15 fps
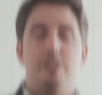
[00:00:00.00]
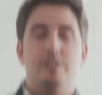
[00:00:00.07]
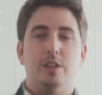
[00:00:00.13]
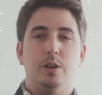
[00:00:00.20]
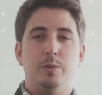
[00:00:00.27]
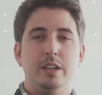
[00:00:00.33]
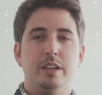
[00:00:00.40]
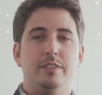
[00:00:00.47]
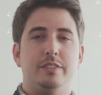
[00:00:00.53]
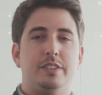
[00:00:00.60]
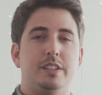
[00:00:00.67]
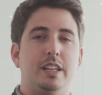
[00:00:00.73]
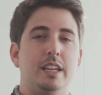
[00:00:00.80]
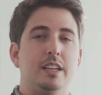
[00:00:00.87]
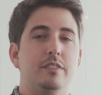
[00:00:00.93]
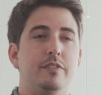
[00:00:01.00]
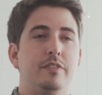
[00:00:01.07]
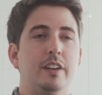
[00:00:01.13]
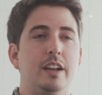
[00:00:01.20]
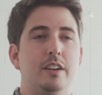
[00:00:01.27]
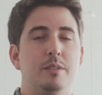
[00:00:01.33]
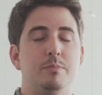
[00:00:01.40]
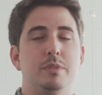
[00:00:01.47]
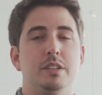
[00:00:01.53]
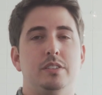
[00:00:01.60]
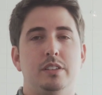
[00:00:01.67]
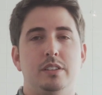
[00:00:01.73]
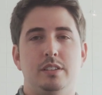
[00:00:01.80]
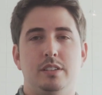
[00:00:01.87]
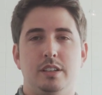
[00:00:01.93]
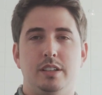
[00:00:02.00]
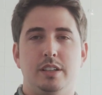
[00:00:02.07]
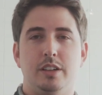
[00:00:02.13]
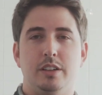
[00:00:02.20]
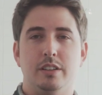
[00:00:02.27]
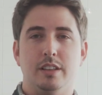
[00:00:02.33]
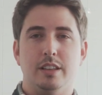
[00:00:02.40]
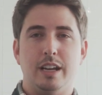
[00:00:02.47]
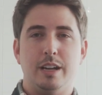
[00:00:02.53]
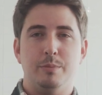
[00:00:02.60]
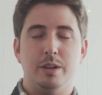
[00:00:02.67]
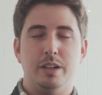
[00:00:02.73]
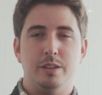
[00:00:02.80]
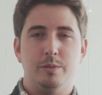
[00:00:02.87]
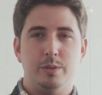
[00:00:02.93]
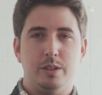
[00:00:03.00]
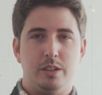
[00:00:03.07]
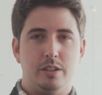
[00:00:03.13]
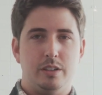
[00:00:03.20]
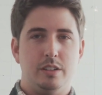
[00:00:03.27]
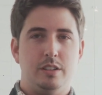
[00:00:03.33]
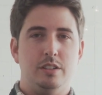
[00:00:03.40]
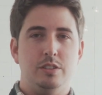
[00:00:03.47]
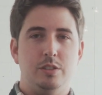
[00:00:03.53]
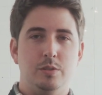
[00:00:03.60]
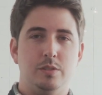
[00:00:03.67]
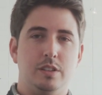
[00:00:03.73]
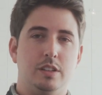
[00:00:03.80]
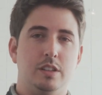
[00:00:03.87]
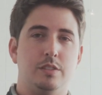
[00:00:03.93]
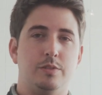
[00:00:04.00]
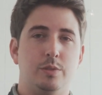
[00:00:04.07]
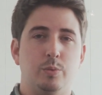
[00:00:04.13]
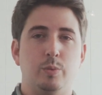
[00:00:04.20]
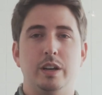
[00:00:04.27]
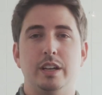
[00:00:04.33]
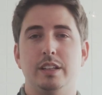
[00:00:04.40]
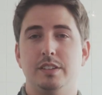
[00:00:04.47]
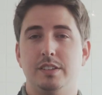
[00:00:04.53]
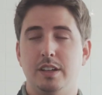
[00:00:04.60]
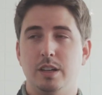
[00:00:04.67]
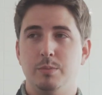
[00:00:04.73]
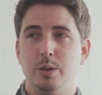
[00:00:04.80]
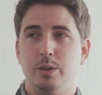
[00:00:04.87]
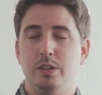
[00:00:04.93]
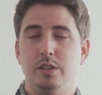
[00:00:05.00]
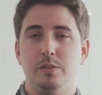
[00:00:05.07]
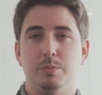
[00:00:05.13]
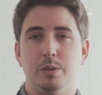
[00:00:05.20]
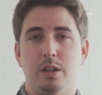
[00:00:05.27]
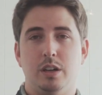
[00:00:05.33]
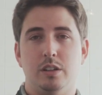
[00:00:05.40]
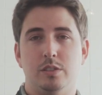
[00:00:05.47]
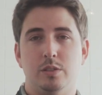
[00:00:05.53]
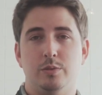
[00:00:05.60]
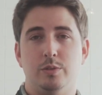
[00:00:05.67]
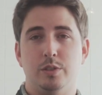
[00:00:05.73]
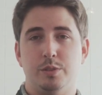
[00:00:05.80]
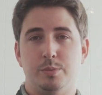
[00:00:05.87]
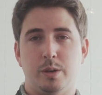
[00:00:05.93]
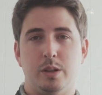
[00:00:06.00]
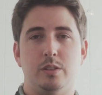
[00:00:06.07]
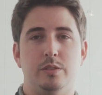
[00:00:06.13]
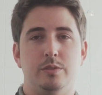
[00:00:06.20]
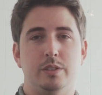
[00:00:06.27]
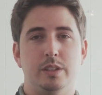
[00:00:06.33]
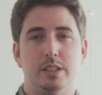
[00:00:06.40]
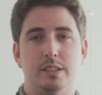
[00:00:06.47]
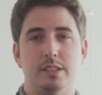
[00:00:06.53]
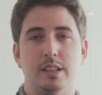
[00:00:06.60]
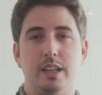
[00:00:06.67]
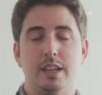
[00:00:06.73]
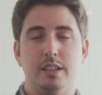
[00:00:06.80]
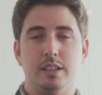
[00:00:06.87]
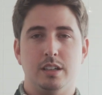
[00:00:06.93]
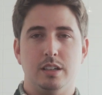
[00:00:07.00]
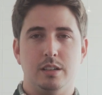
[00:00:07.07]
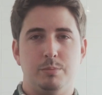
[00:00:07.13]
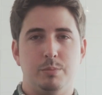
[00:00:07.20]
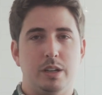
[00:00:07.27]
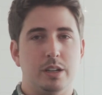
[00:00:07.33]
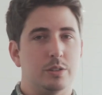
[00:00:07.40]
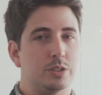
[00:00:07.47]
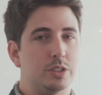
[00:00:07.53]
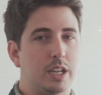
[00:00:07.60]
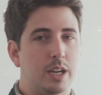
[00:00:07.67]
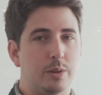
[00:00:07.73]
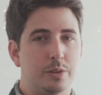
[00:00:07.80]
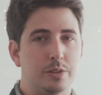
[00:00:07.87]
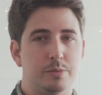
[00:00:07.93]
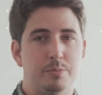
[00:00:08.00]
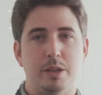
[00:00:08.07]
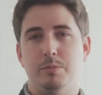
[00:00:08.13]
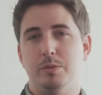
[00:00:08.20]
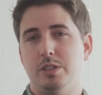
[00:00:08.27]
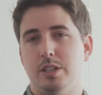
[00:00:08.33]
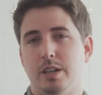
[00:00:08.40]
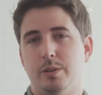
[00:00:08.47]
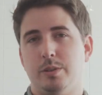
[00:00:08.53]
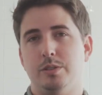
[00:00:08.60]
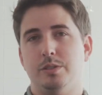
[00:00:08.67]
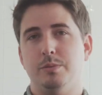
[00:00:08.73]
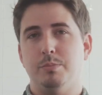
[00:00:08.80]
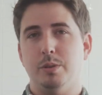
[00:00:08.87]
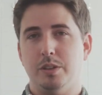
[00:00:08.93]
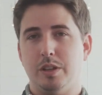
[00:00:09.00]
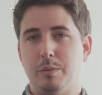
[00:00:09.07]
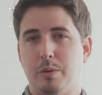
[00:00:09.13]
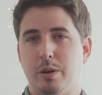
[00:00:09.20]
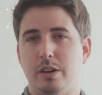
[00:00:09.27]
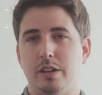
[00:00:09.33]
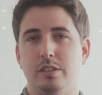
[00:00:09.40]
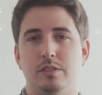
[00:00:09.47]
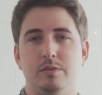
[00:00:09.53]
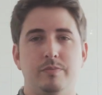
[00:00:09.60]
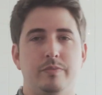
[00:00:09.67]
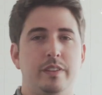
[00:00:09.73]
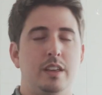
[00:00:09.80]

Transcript: So we have stayed very busy in here in the library. We're using this for wedding ceremonies, but also for smaller events like bridal showers, baby showers, birthday parties.